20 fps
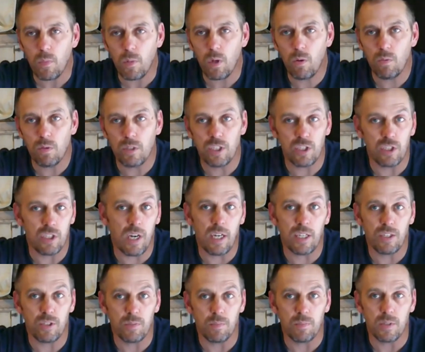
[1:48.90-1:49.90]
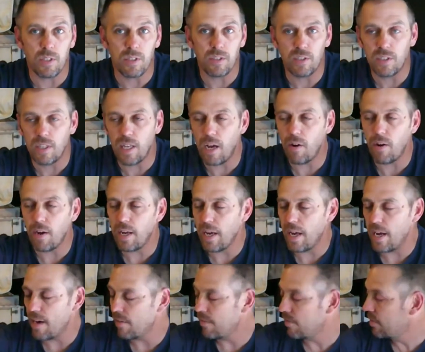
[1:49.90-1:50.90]
which is awesome because now I
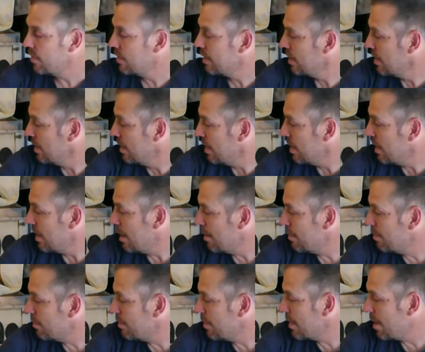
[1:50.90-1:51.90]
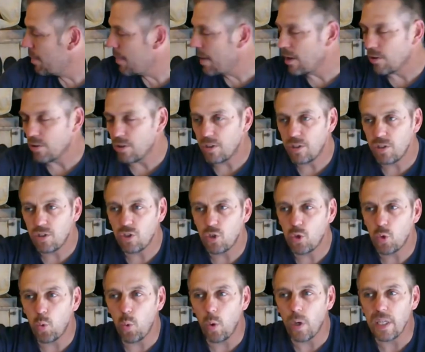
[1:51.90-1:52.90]
have about
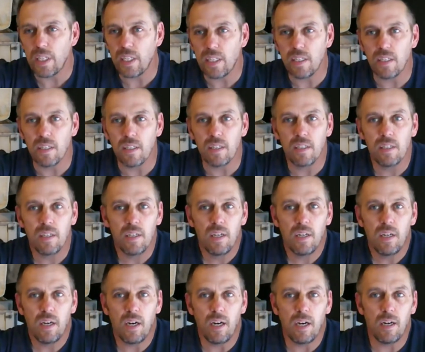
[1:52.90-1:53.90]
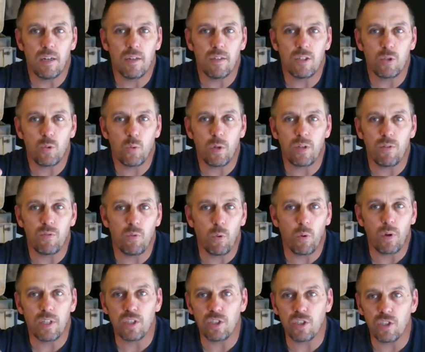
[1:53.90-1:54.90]
20 to 24
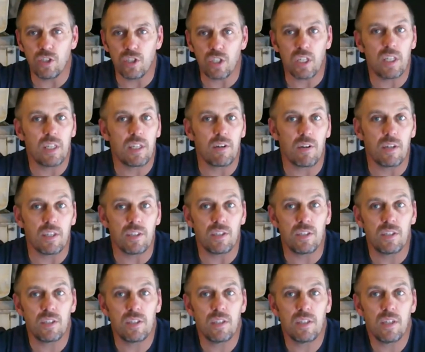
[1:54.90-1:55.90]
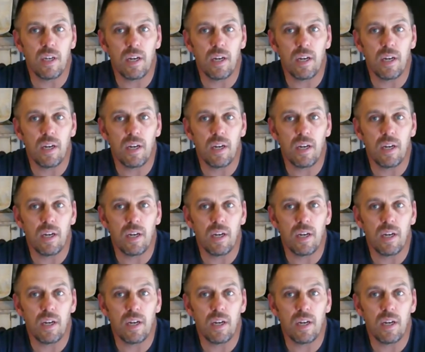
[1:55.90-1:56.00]
inches of clearance